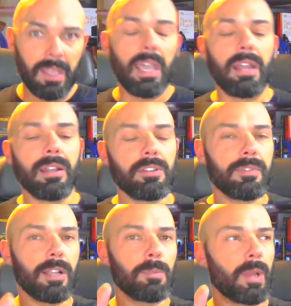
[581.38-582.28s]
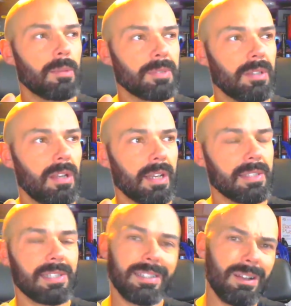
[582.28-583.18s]
and another developer comes along
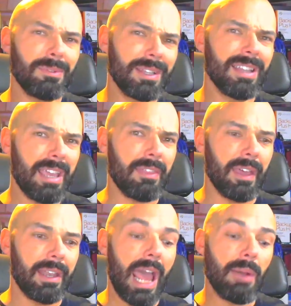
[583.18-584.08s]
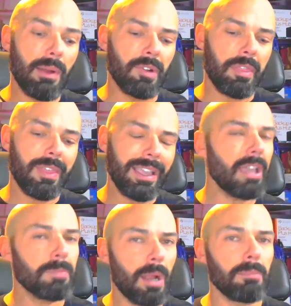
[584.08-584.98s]
and says, you know, I really like that. However, I think I
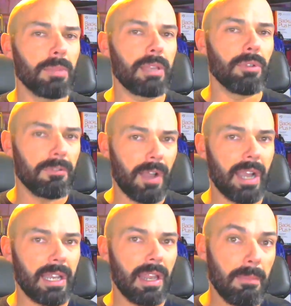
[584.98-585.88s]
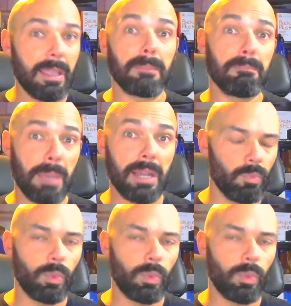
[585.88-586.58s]
could probably refine it and make it better.